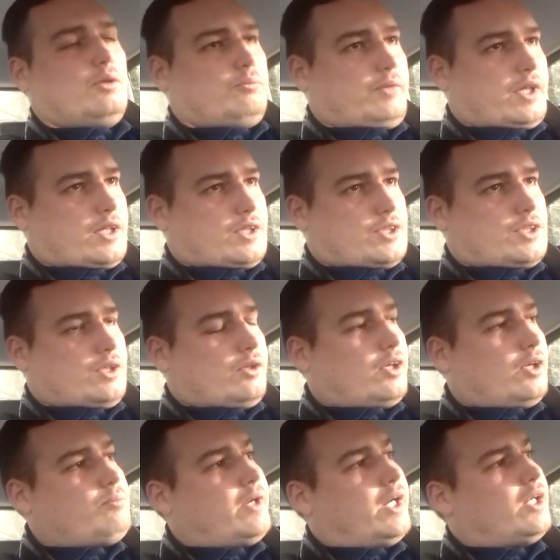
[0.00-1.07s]
because you
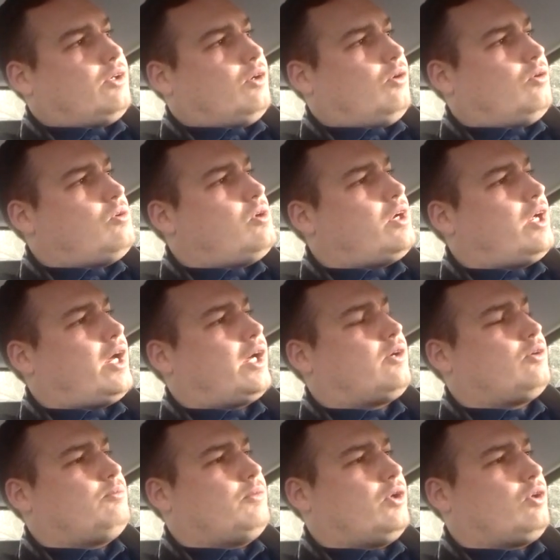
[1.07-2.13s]
can make no
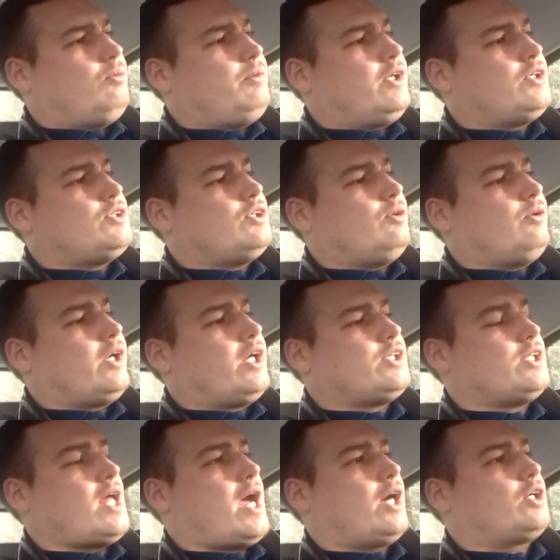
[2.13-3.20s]
accurate model because no one has
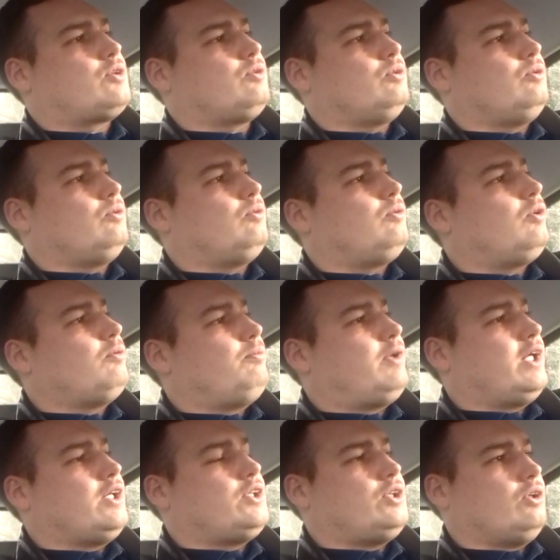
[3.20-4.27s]
an actual
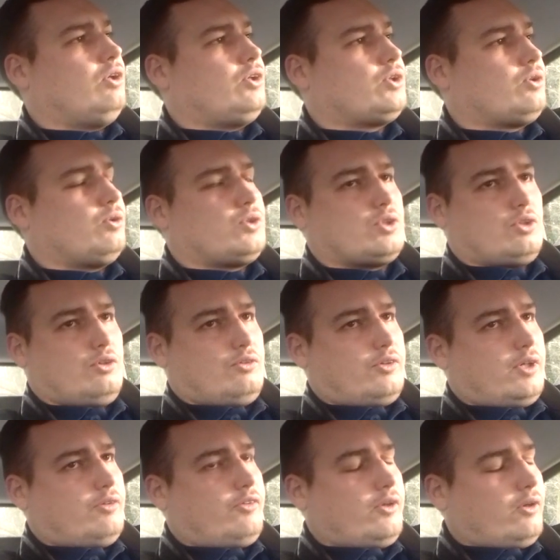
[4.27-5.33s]
complete geological survey
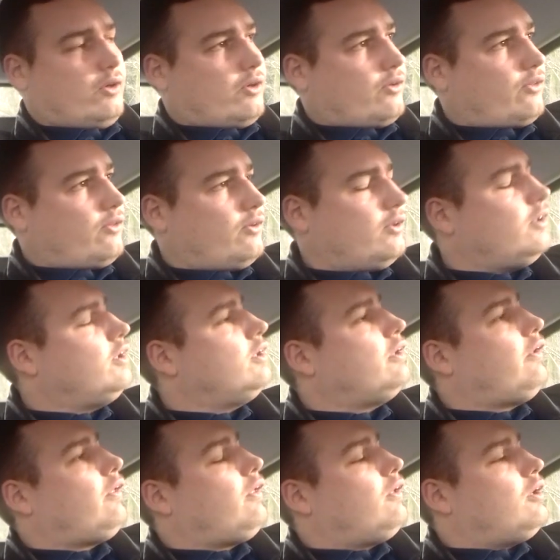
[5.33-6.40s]
of the Earth.
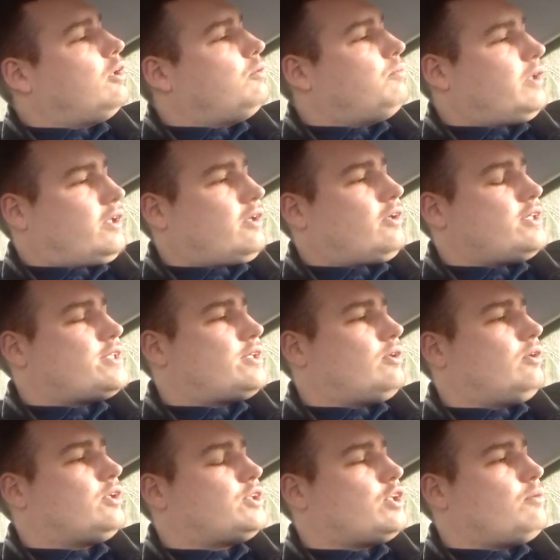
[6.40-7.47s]
But there is
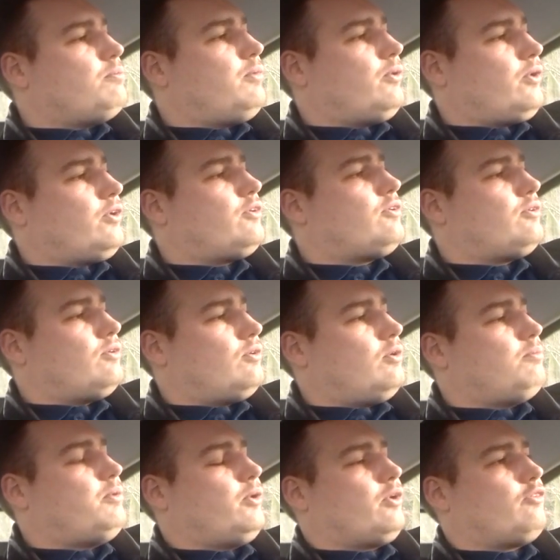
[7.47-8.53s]
still at some point the
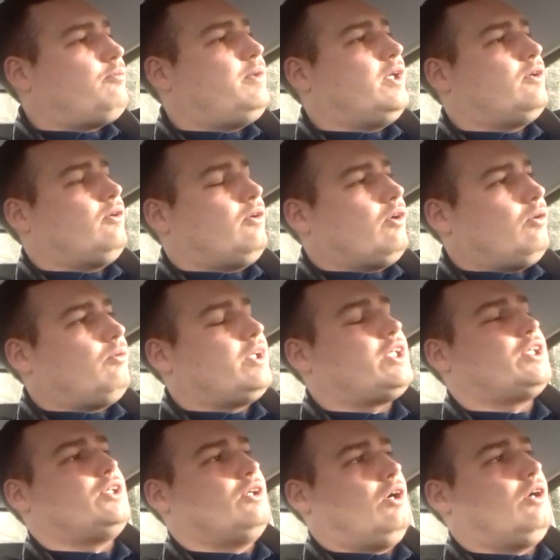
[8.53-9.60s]
point of peak oil, which
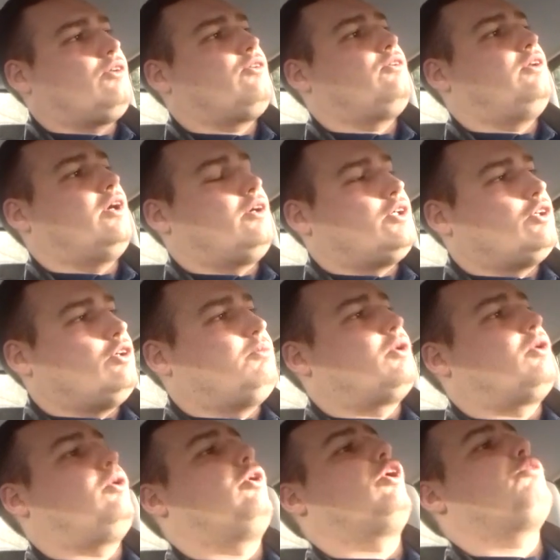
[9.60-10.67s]
is not there is no
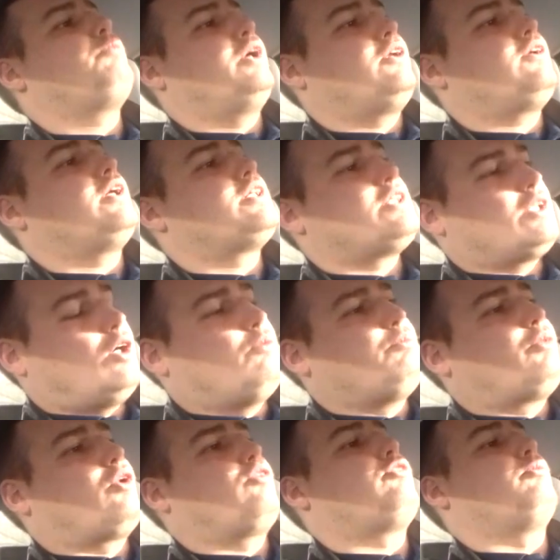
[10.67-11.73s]
more oil, but it's
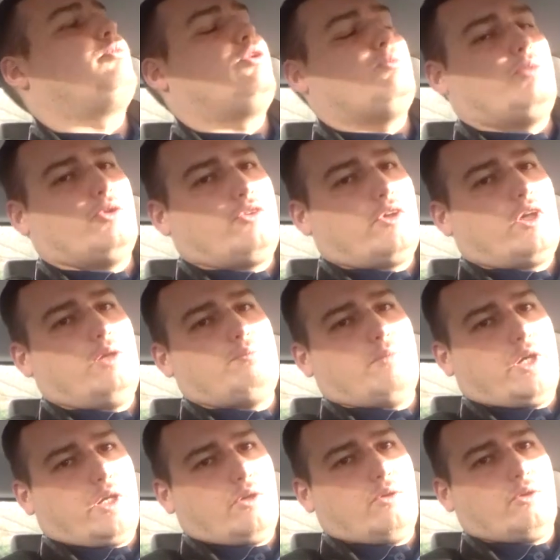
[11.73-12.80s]
unprofitable to keep
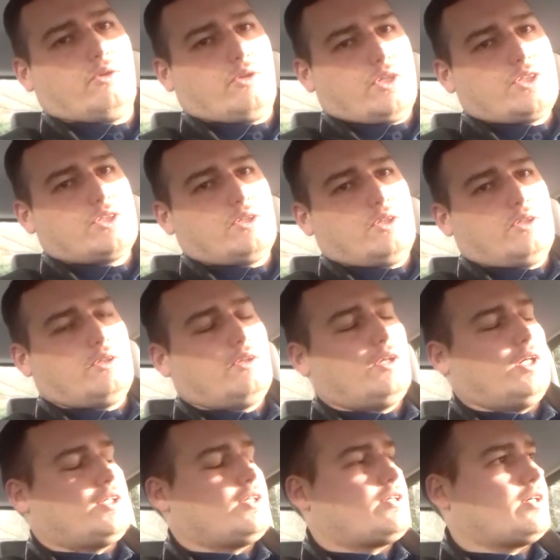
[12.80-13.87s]
mining oil. That's the
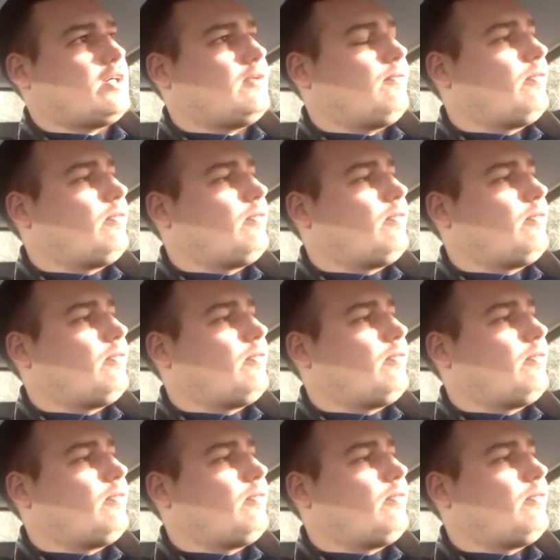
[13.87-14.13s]
thing.